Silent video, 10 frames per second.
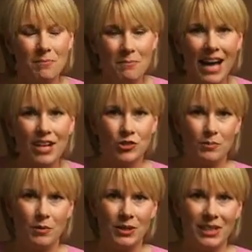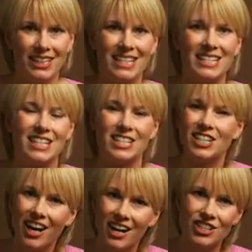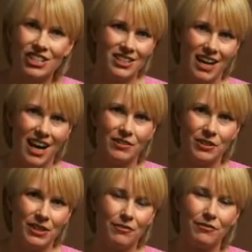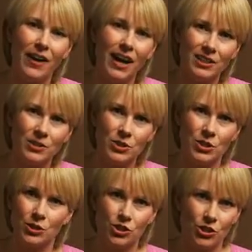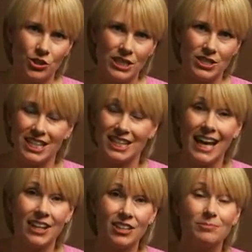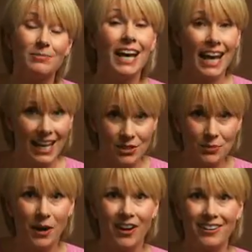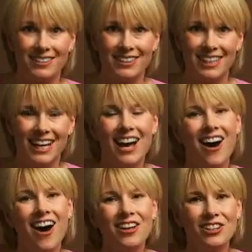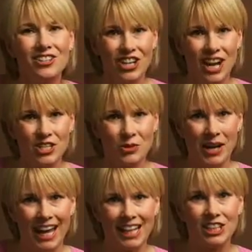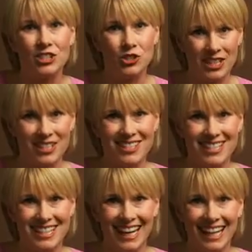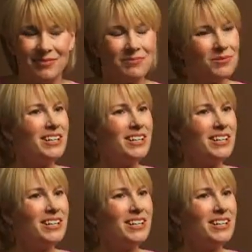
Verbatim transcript: Matrimony is the touching novel that follows their journeys together and apart. Author Joshua Henkin joins us today.